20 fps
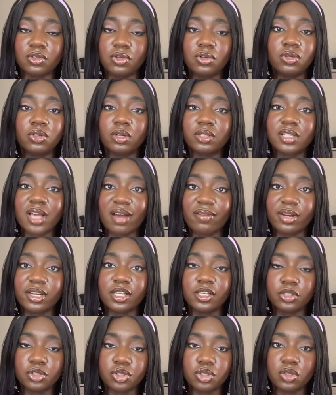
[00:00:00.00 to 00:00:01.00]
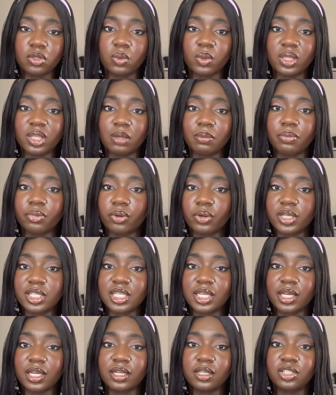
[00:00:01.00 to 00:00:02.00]
not have an issue with
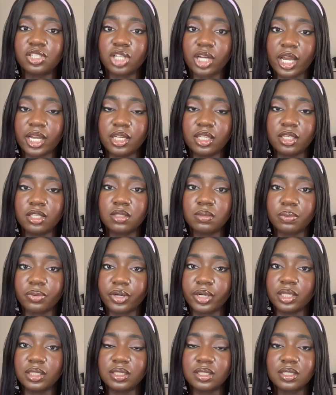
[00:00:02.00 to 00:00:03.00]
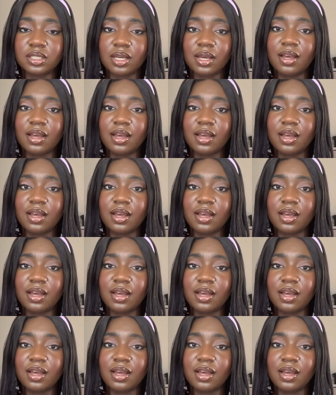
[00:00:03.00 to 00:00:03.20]
imported Chinese prints?